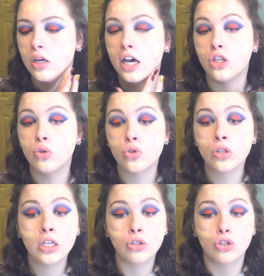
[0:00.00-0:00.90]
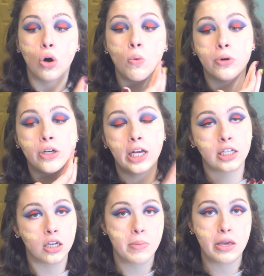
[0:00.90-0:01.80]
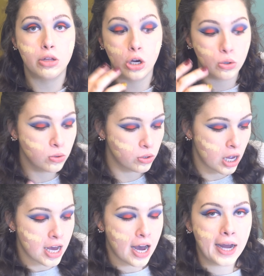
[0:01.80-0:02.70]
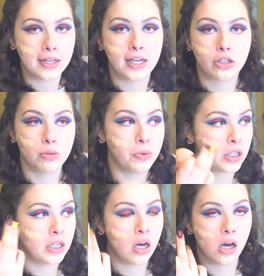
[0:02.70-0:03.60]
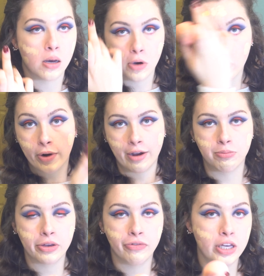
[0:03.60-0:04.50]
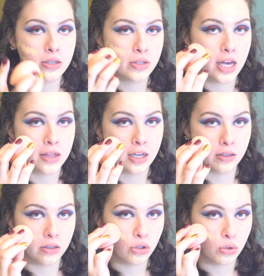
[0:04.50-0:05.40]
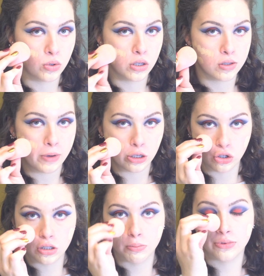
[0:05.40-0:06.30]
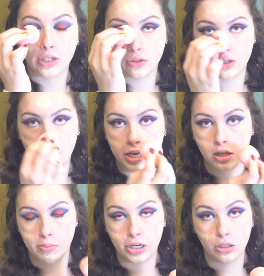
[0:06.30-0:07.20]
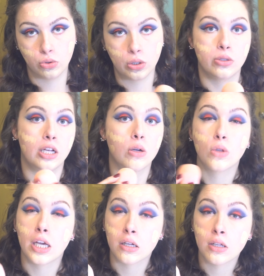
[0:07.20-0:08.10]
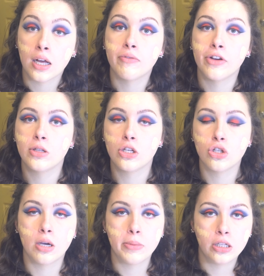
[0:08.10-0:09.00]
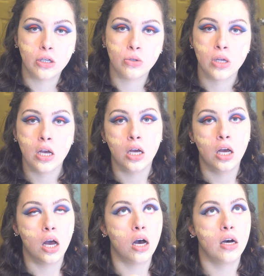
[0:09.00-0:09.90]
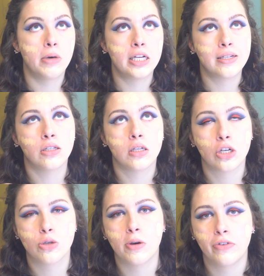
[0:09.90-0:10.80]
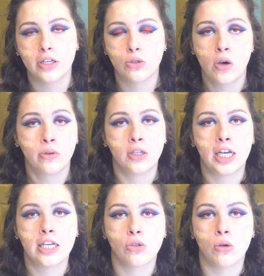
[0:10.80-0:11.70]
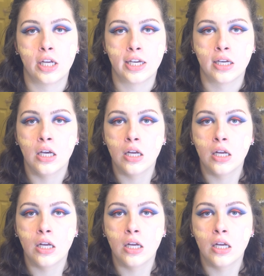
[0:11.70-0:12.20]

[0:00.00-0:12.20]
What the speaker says: I usually don't put any on my nose. I like to put it around my face and then use the sponge to bring some in on my nose because I don't like a lot of foundation on my nose. I tend to touch my face throughout the day, so like